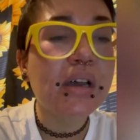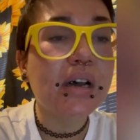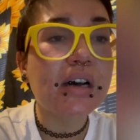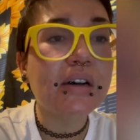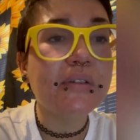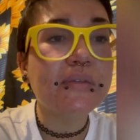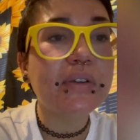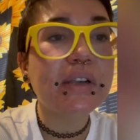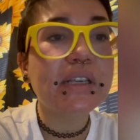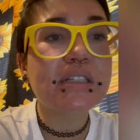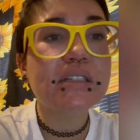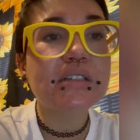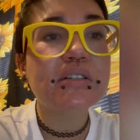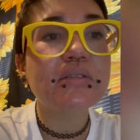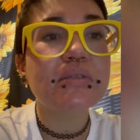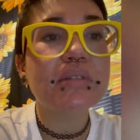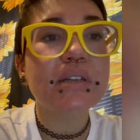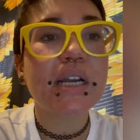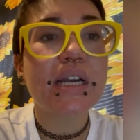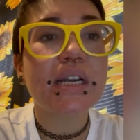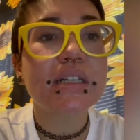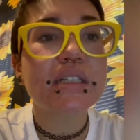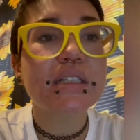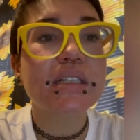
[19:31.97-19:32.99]
Phase 2
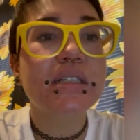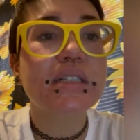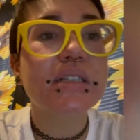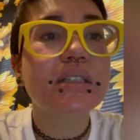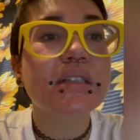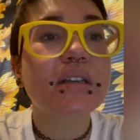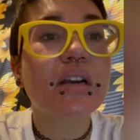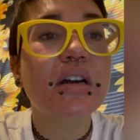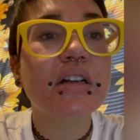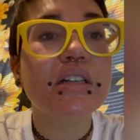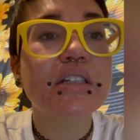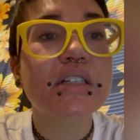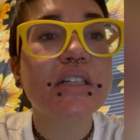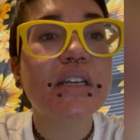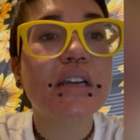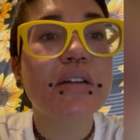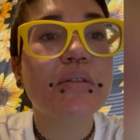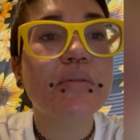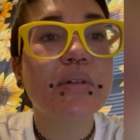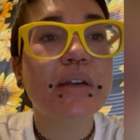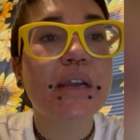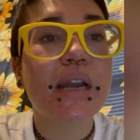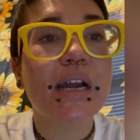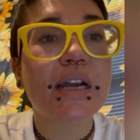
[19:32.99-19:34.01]
reactions,
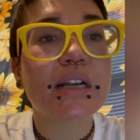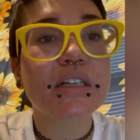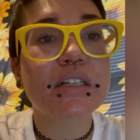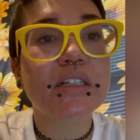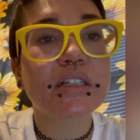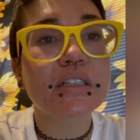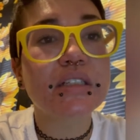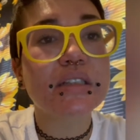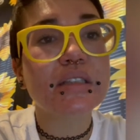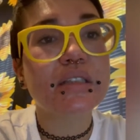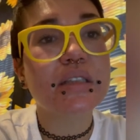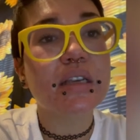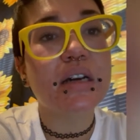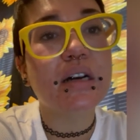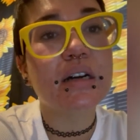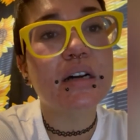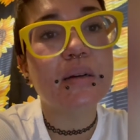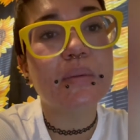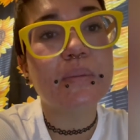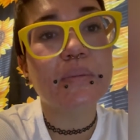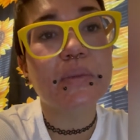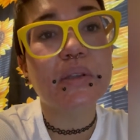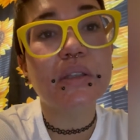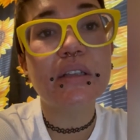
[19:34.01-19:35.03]
conjugate reactions,
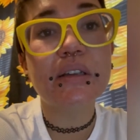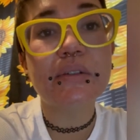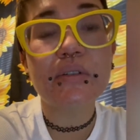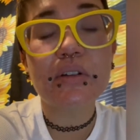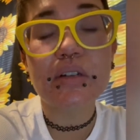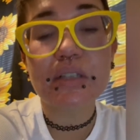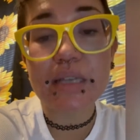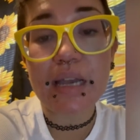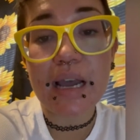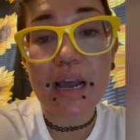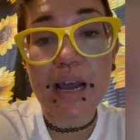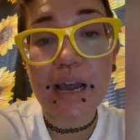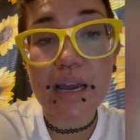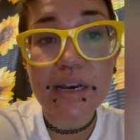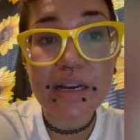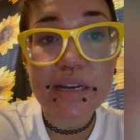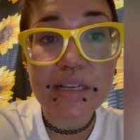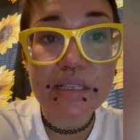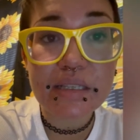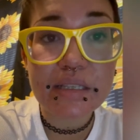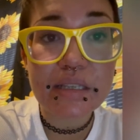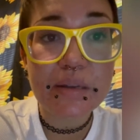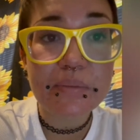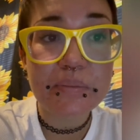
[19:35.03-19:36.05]
the liver is
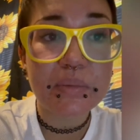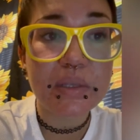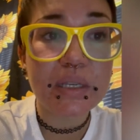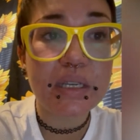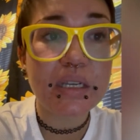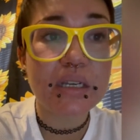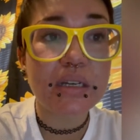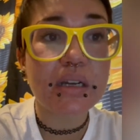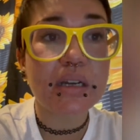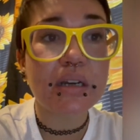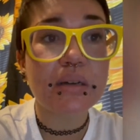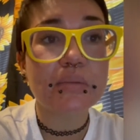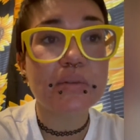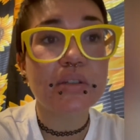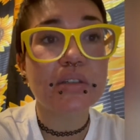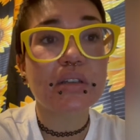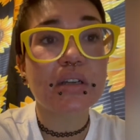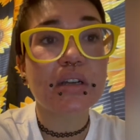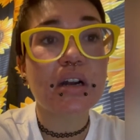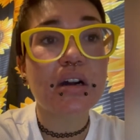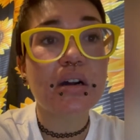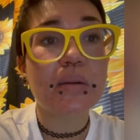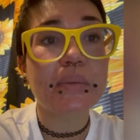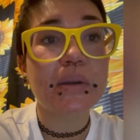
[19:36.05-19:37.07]
adding something to the
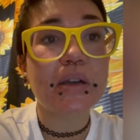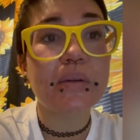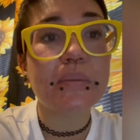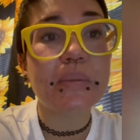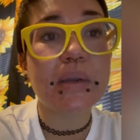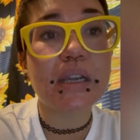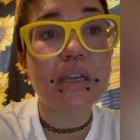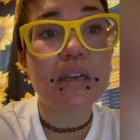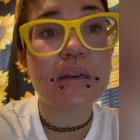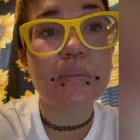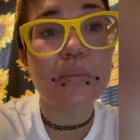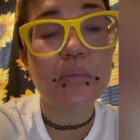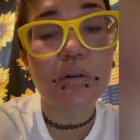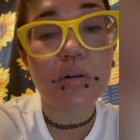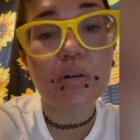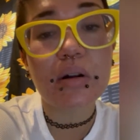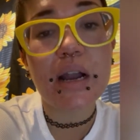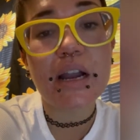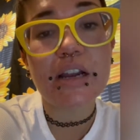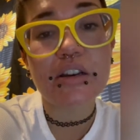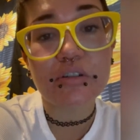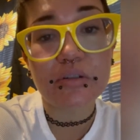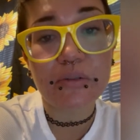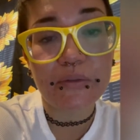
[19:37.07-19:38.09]
compound, making it more
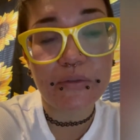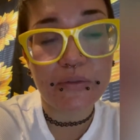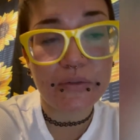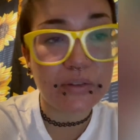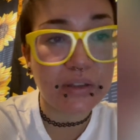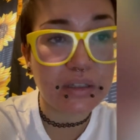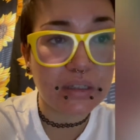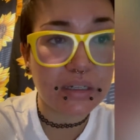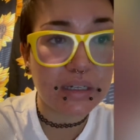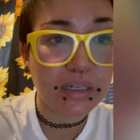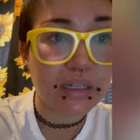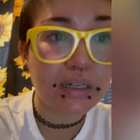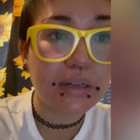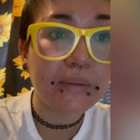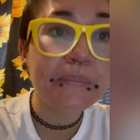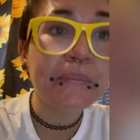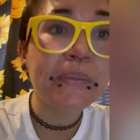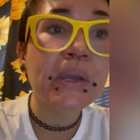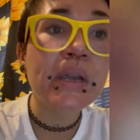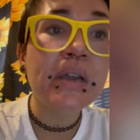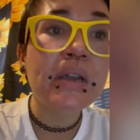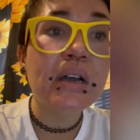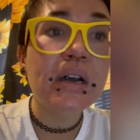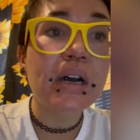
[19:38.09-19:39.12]
hydrophilic.
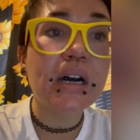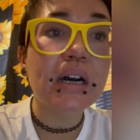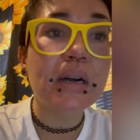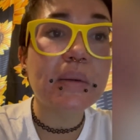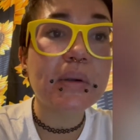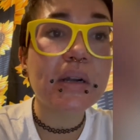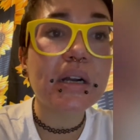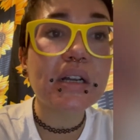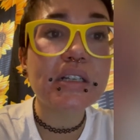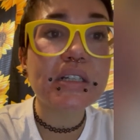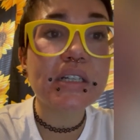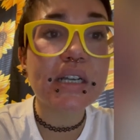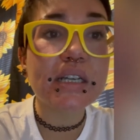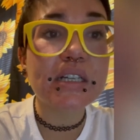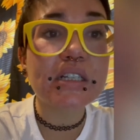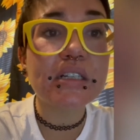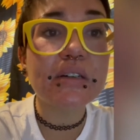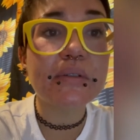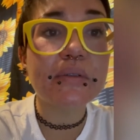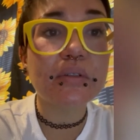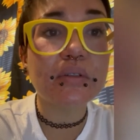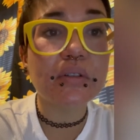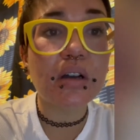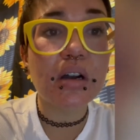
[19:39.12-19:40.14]

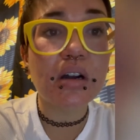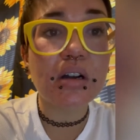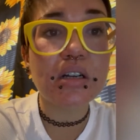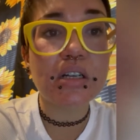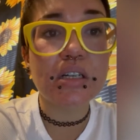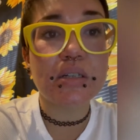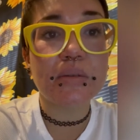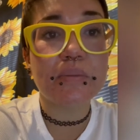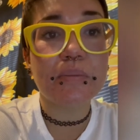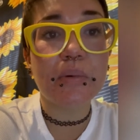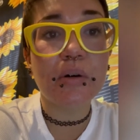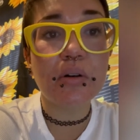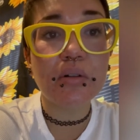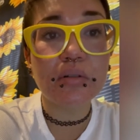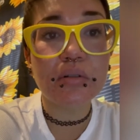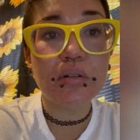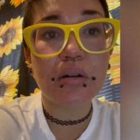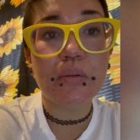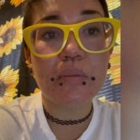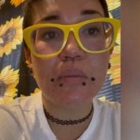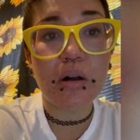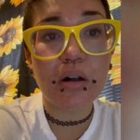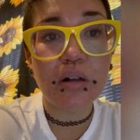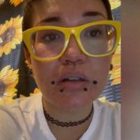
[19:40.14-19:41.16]
Conjugation of a large
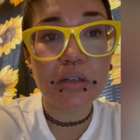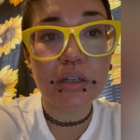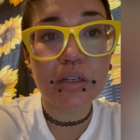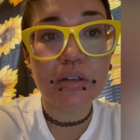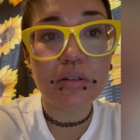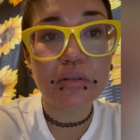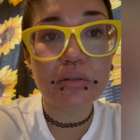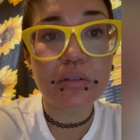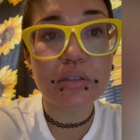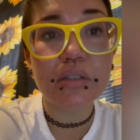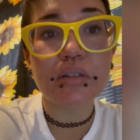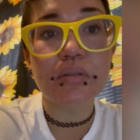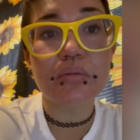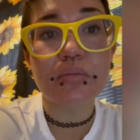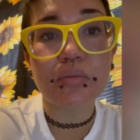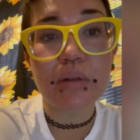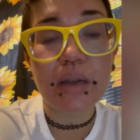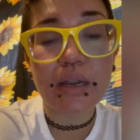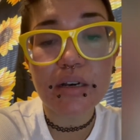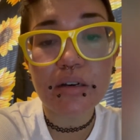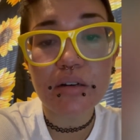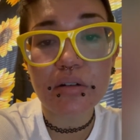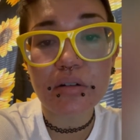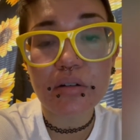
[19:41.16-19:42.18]
polar molecule to
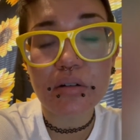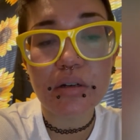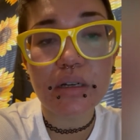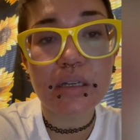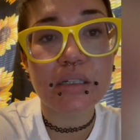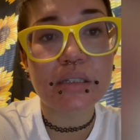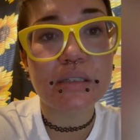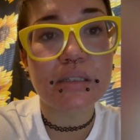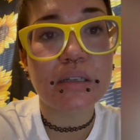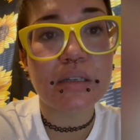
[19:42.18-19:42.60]
render a